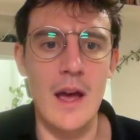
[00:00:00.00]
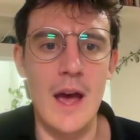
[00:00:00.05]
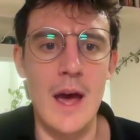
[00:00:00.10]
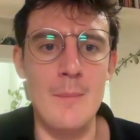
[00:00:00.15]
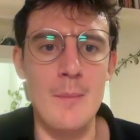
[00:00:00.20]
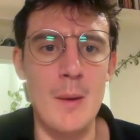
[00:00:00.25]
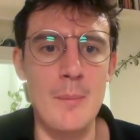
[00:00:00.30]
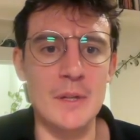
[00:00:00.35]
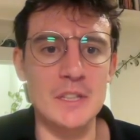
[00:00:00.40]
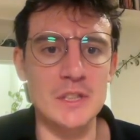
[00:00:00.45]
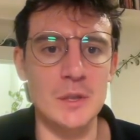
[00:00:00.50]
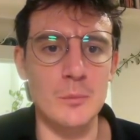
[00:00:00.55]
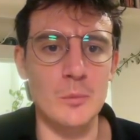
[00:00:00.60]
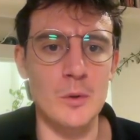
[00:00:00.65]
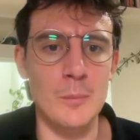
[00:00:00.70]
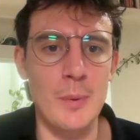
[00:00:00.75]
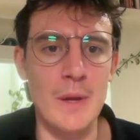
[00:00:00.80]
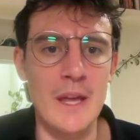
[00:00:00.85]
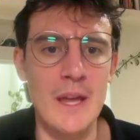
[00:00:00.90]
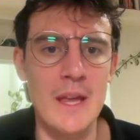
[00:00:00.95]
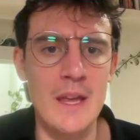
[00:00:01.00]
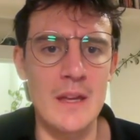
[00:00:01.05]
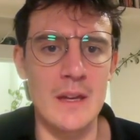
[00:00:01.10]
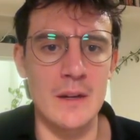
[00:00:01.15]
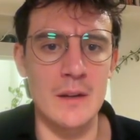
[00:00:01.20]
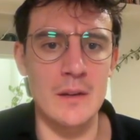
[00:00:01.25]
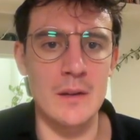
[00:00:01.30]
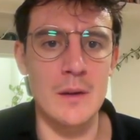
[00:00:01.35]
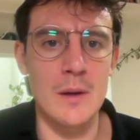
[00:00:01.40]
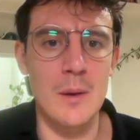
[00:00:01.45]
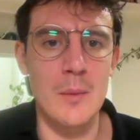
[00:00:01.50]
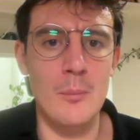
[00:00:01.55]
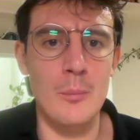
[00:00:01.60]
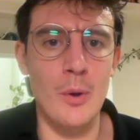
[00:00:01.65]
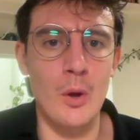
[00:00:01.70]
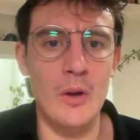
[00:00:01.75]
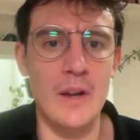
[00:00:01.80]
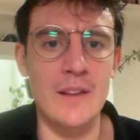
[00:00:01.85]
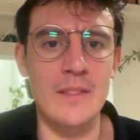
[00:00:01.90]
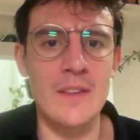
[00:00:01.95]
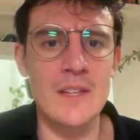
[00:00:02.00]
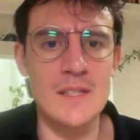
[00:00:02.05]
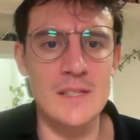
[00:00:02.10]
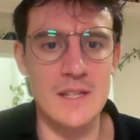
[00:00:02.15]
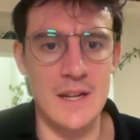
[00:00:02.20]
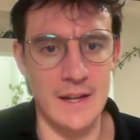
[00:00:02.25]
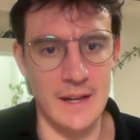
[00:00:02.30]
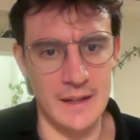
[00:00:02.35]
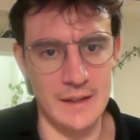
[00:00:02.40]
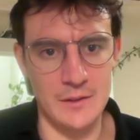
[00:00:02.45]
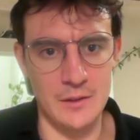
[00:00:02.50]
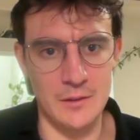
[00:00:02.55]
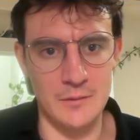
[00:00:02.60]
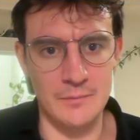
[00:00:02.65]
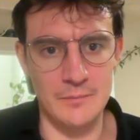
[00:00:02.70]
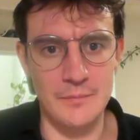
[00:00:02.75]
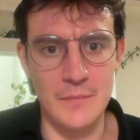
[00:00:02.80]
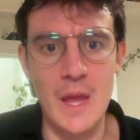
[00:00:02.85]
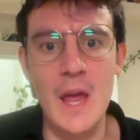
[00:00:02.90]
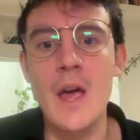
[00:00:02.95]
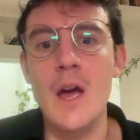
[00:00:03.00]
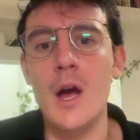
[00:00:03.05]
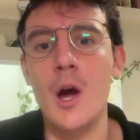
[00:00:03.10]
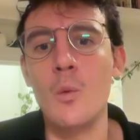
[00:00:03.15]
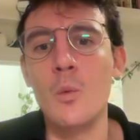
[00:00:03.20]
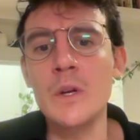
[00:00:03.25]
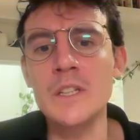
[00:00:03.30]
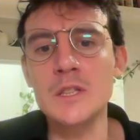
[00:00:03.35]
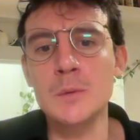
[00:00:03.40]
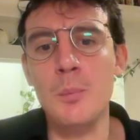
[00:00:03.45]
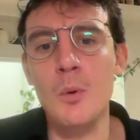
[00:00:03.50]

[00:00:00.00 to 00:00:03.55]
and my bishop would be here, blocking this diagonal. At which